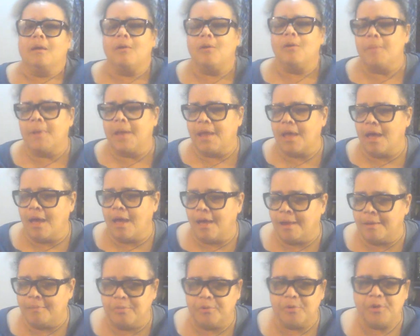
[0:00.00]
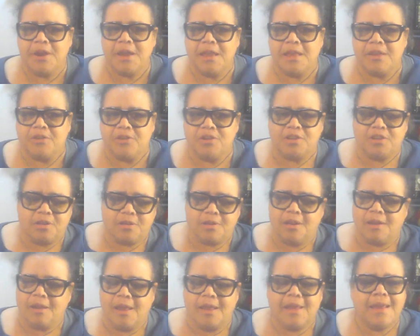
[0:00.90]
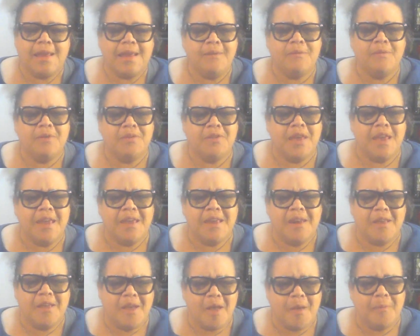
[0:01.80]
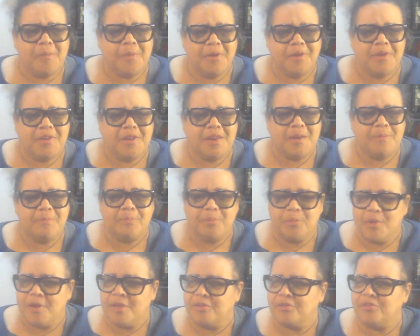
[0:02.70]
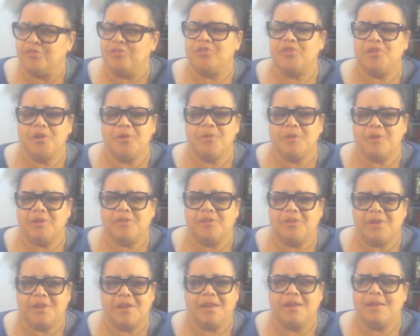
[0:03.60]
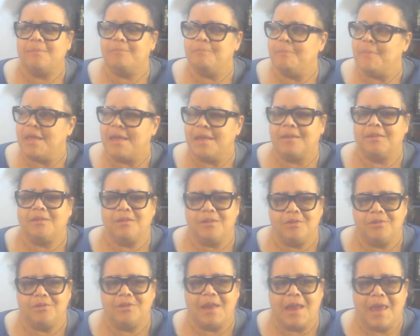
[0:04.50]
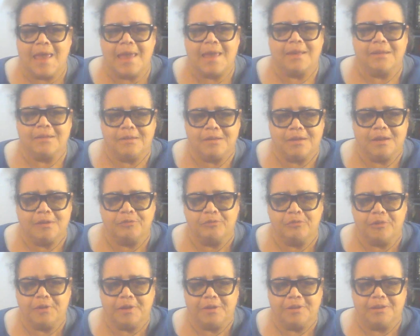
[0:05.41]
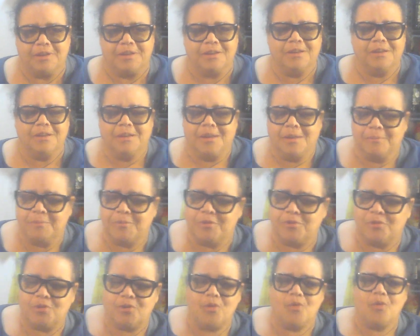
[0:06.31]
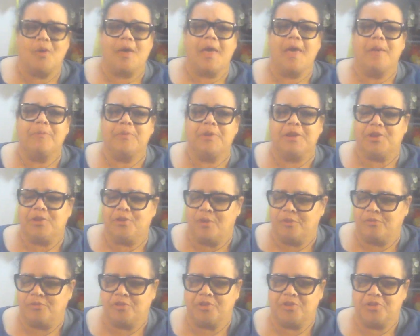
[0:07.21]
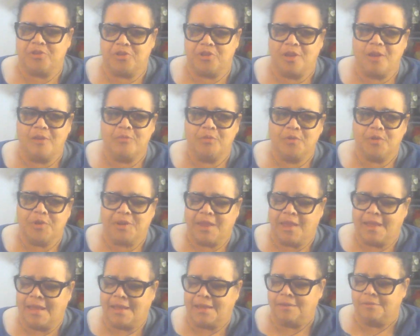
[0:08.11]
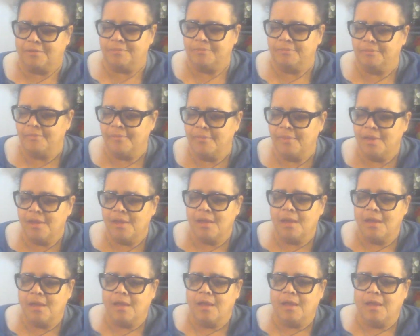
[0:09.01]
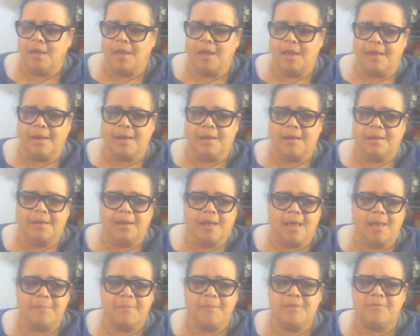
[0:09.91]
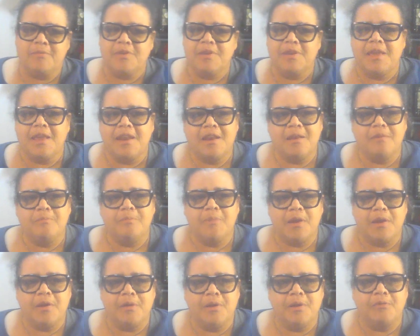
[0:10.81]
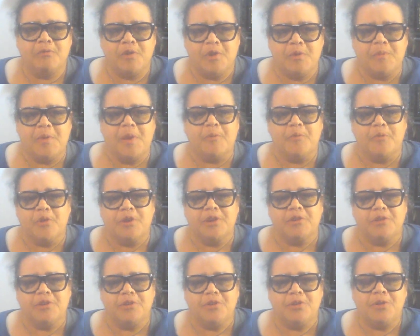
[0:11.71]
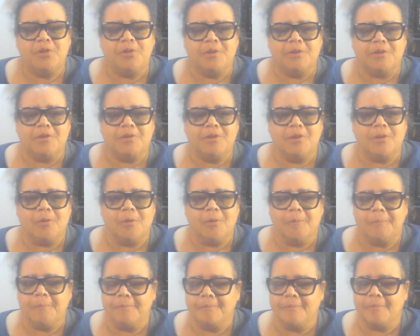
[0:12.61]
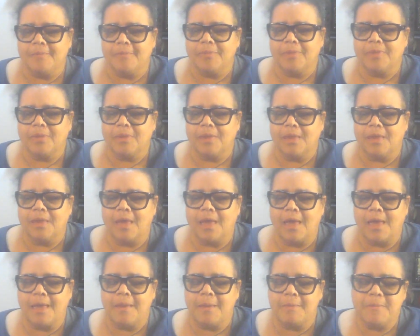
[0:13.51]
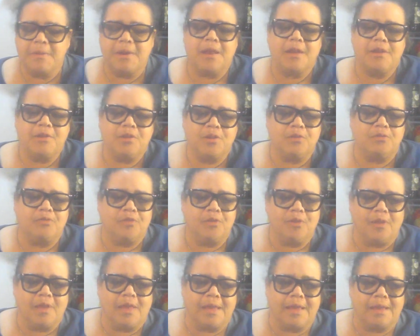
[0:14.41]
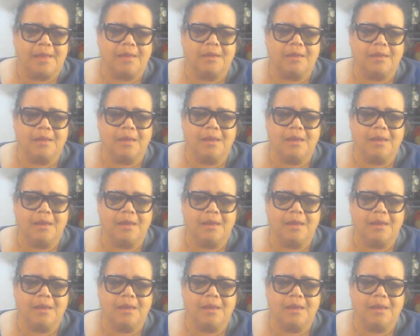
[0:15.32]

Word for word: oh my God, breathe. Just like even taking a couple of deep breaths seriously makes a dang difference. I'm so happy to have discovered that. And I'm even getting better at remembering to do it. So, I, I mean, I just feel like